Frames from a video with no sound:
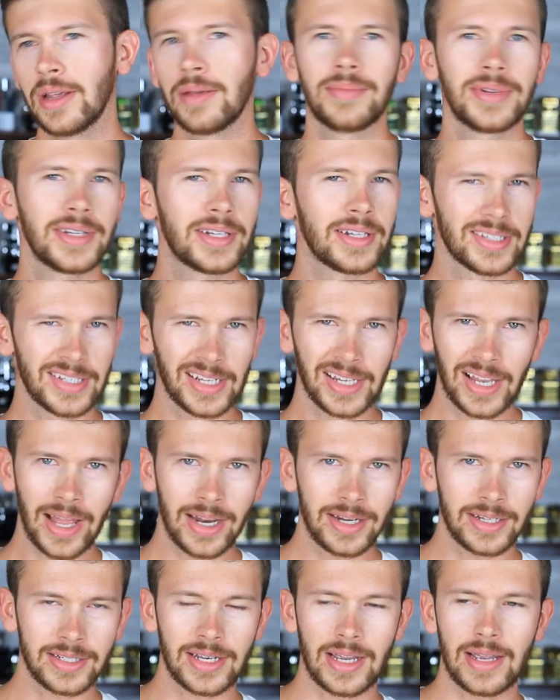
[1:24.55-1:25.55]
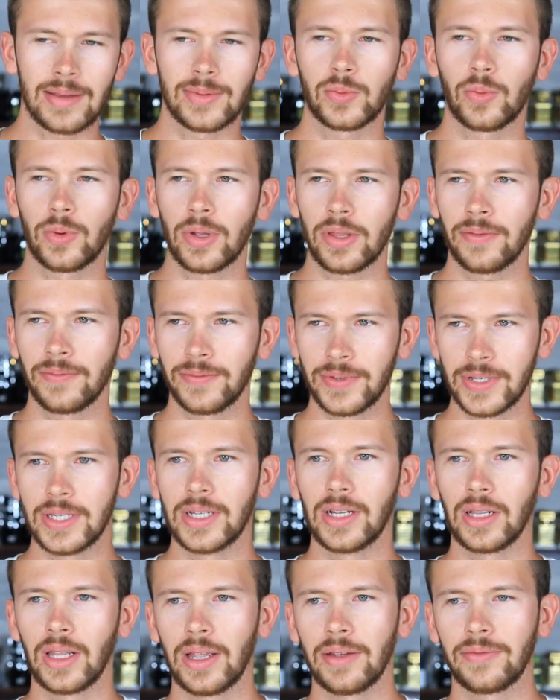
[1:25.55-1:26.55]
Because a lot of times with
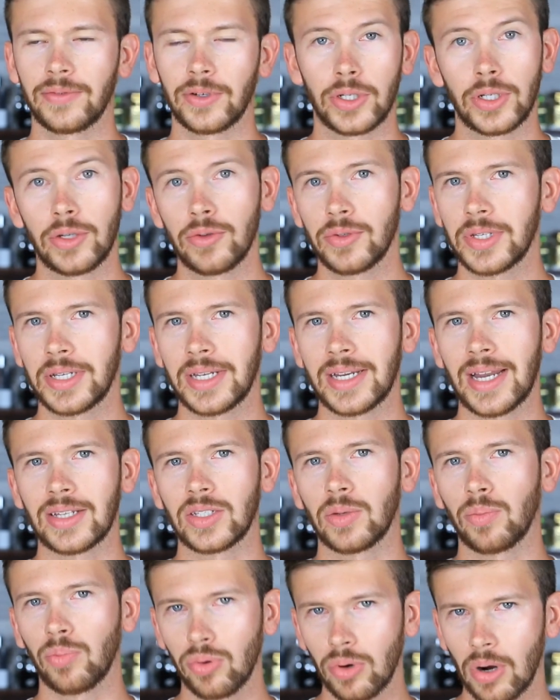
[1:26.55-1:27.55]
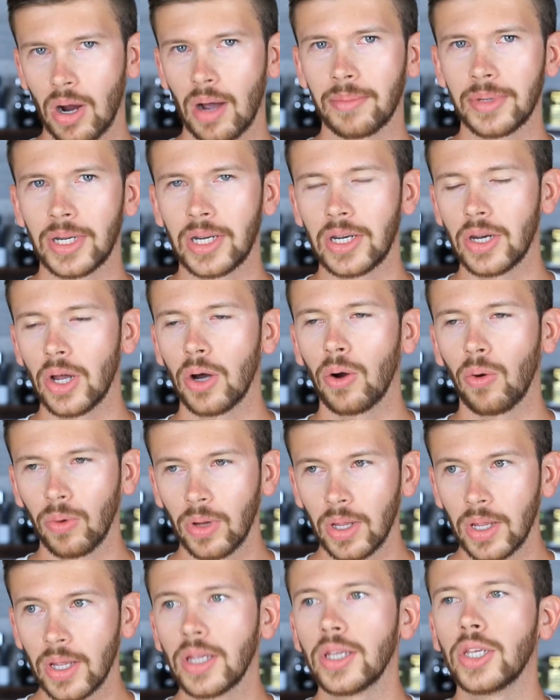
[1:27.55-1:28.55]
vanilla, if you're using it as a prominent
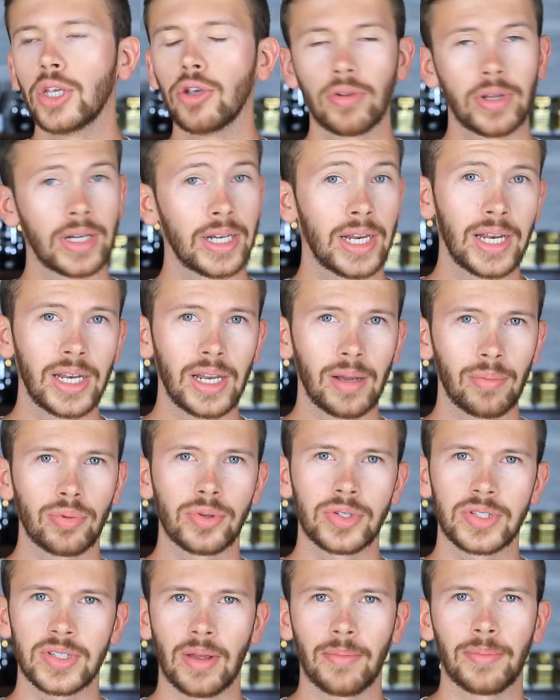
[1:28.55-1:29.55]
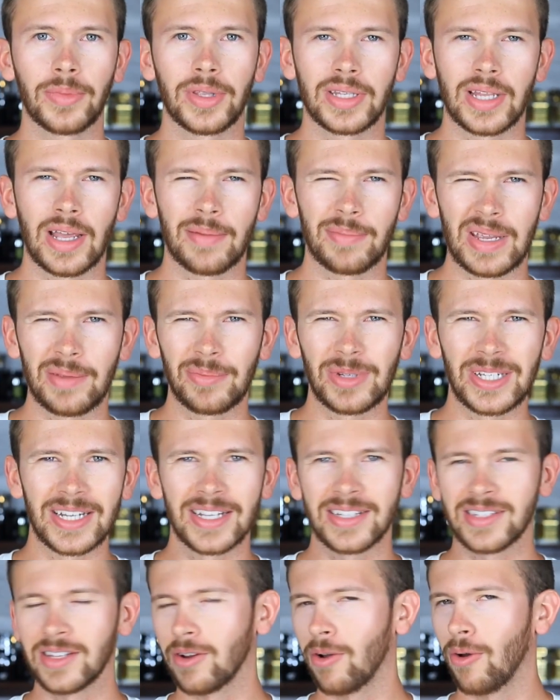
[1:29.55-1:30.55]
note, you can end up with something that maybe
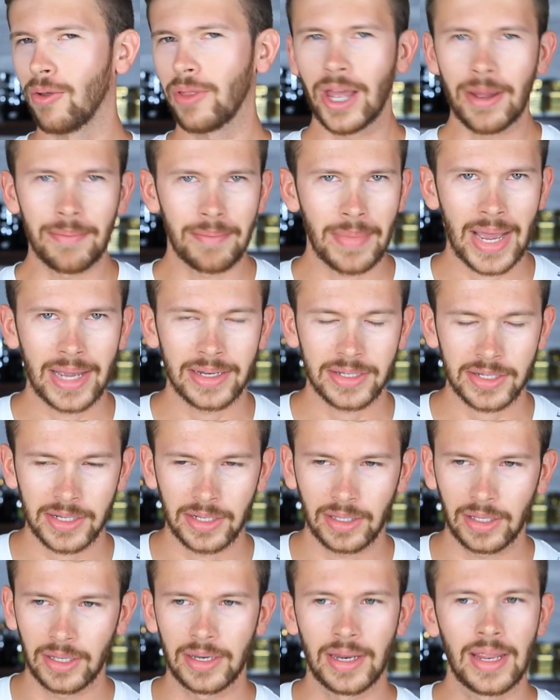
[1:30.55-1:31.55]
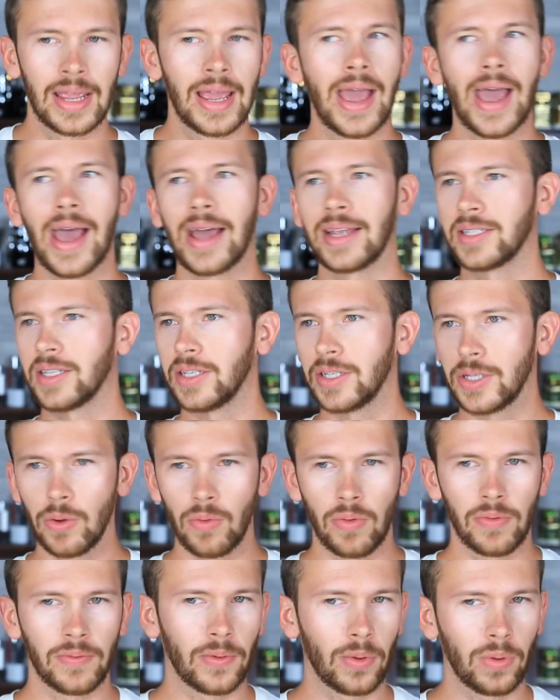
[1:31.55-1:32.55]
isn't all that masculine, has a
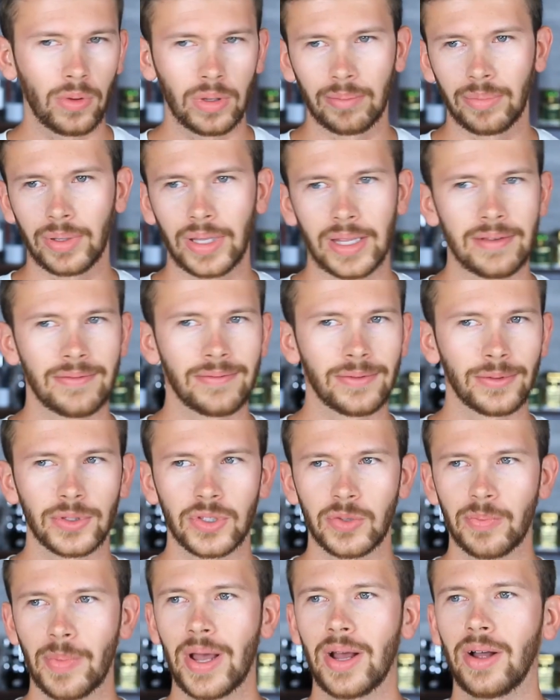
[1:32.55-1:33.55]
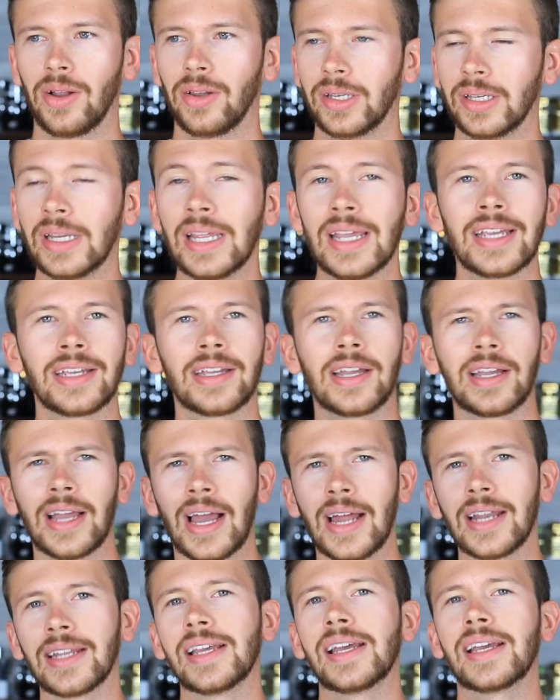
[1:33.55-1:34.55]
youthful and playful smell, and can
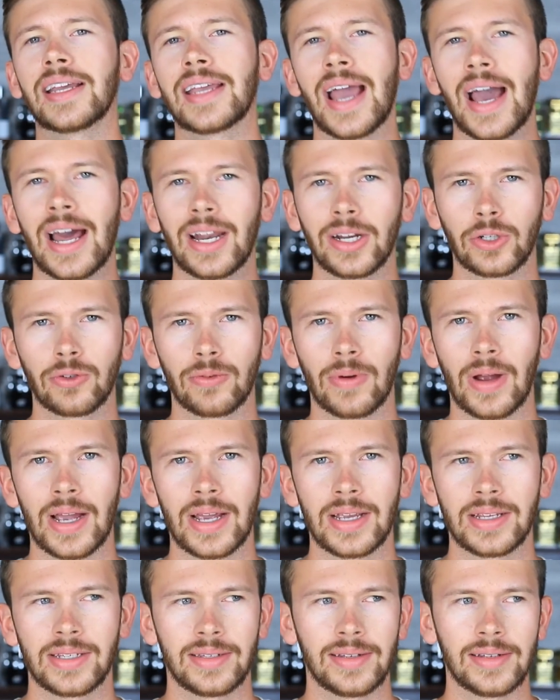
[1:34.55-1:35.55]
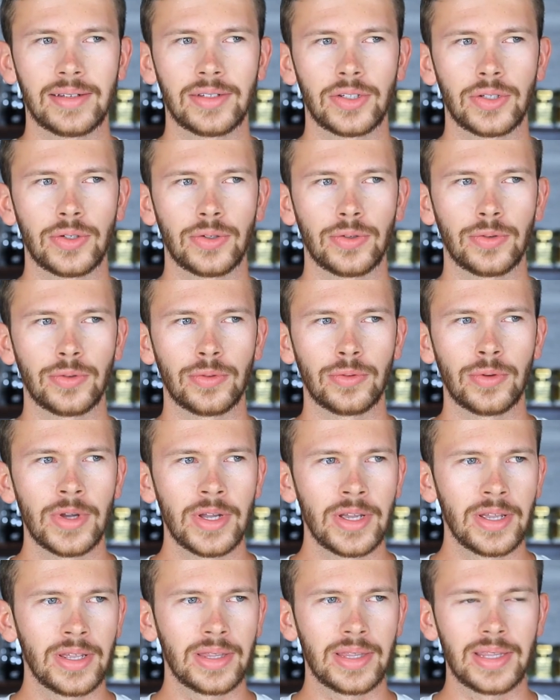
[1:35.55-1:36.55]
kind of get categorized into
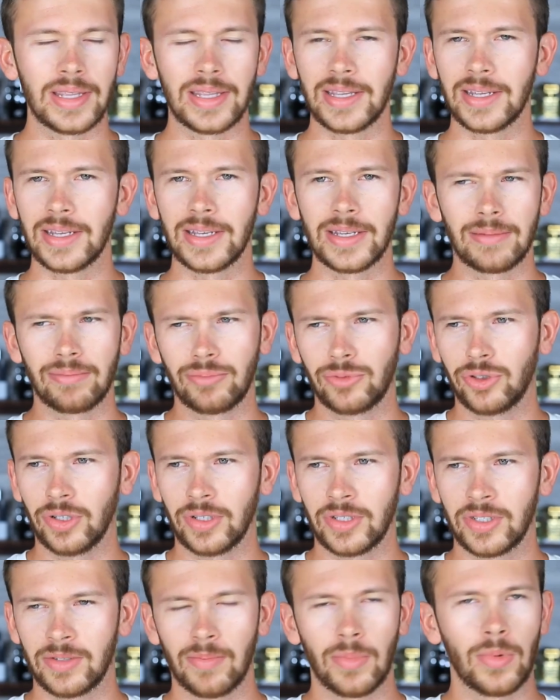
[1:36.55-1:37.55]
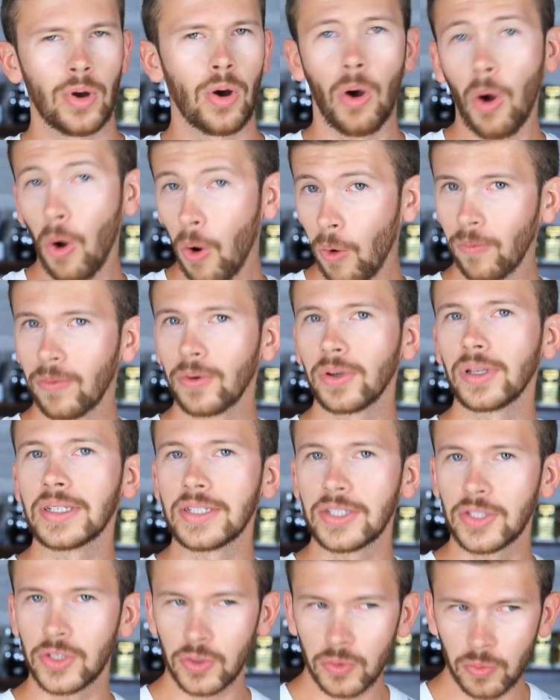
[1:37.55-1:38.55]
the just overly
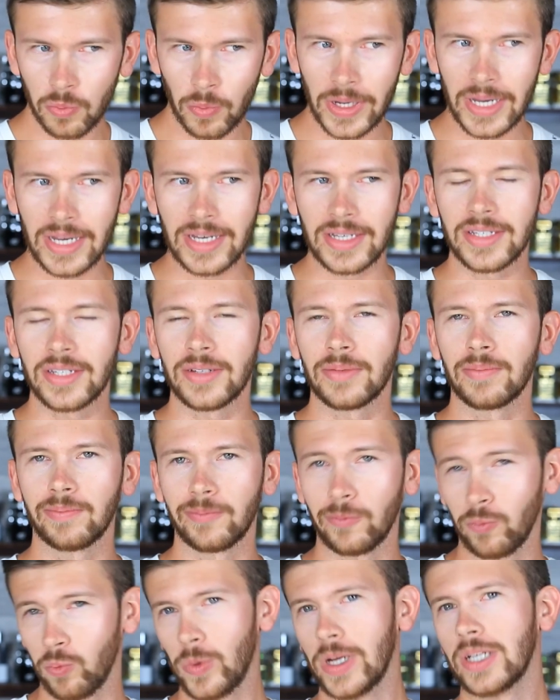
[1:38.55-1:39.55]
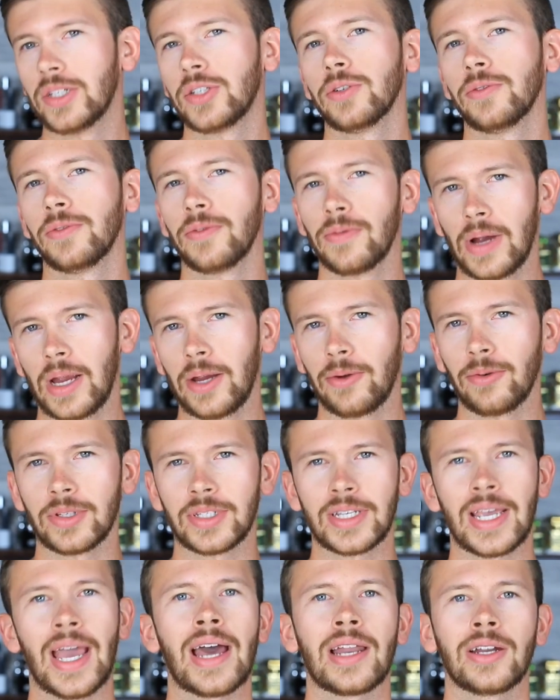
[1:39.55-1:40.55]
sweet winter
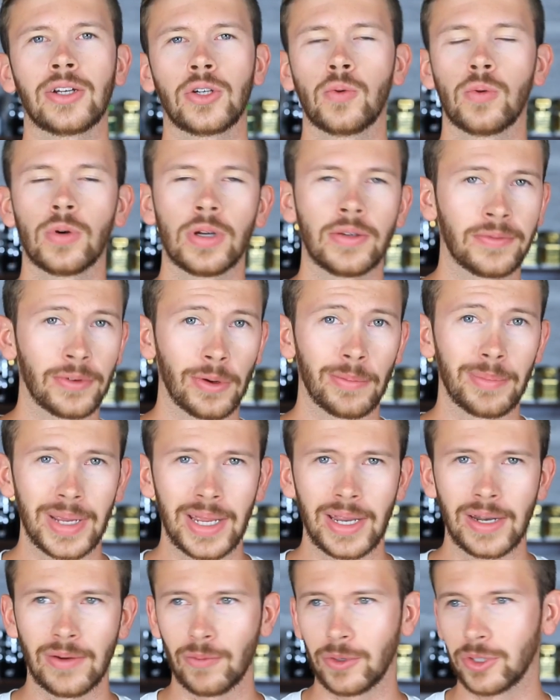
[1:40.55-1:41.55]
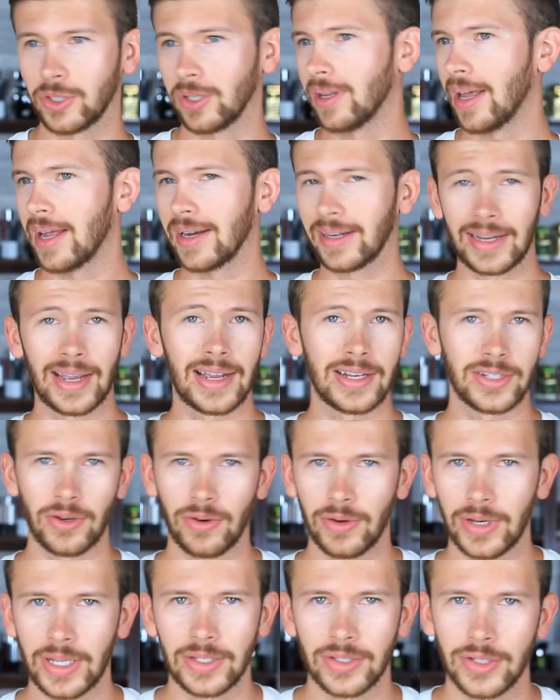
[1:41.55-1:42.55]
fragrance category for men, which a lot of guys
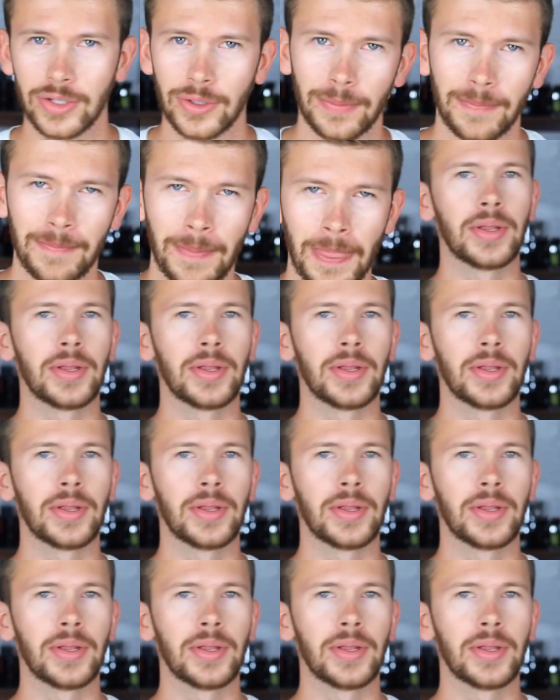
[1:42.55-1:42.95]
aren't into.